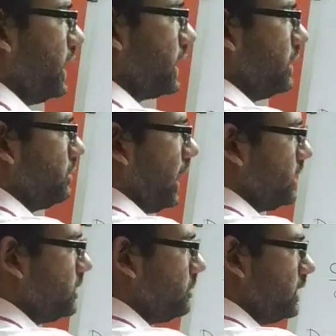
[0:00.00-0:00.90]
can either
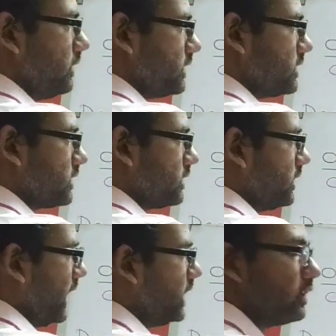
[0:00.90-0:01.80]
be in register,
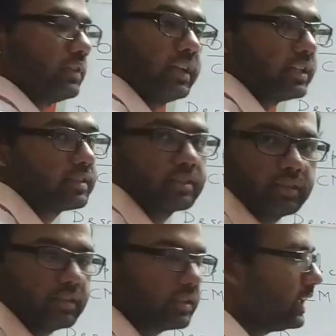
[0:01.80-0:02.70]
any of the
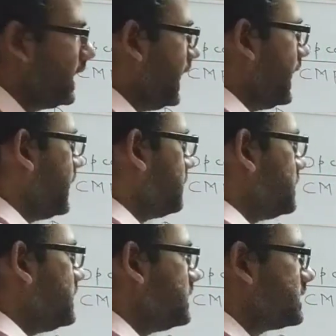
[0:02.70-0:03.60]
registers, A,
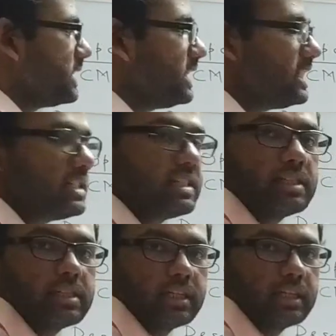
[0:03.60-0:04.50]
B, C, D,
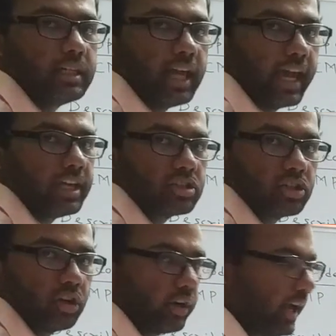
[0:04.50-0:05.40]
E, H,
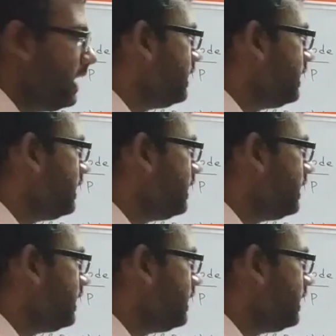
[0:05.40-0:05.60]
or L,